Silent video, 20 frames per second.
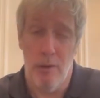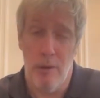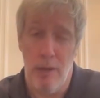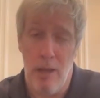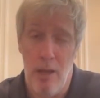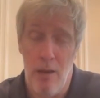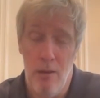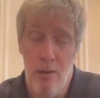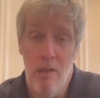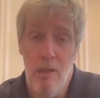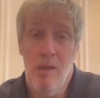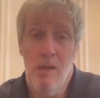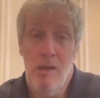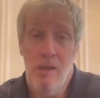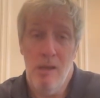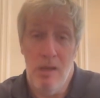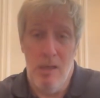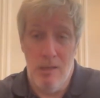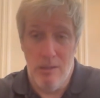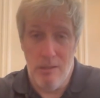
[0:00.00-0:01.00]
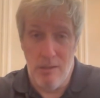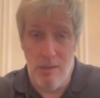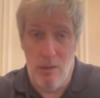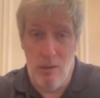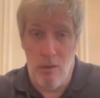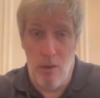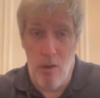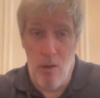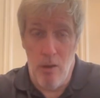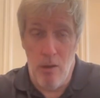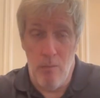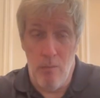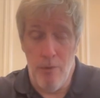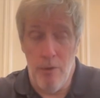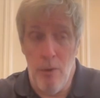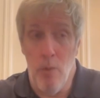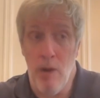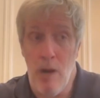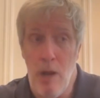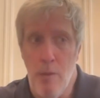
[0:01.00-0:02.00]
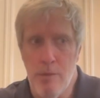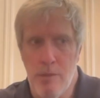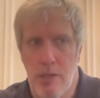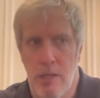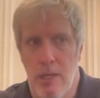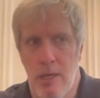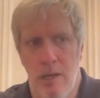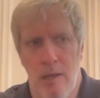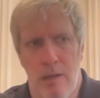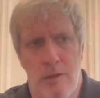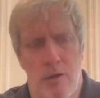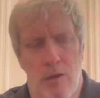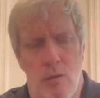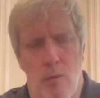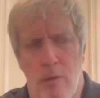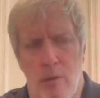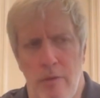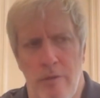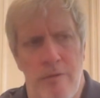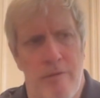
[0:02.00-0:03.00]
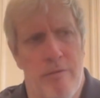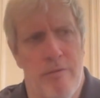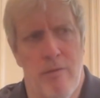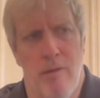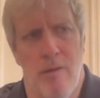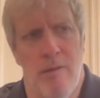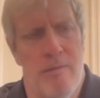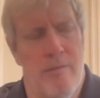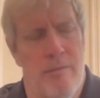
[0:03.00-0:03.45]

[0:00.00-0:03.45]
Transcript: now, is still going. But when I was a kid, there was